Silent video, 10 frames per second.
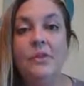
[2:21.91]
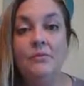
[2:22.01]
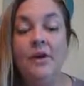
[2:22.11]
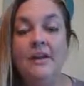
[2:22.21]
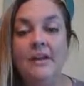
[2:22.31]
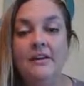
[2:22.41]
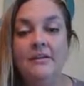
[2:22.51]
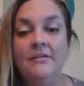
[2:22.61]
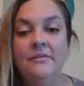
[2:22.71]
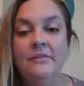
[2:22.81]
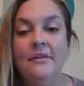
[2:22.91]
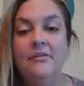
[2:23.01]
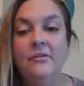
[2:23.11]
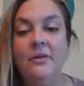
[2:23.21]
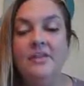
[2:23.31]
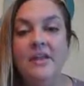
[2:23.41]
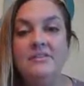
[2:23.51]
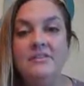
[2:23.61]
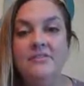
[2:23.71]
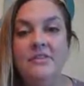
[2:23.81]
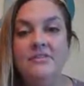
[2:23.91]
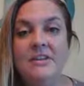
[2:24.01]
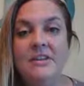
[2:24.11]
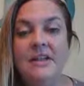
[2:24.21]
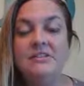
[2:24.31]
right here, 4,050.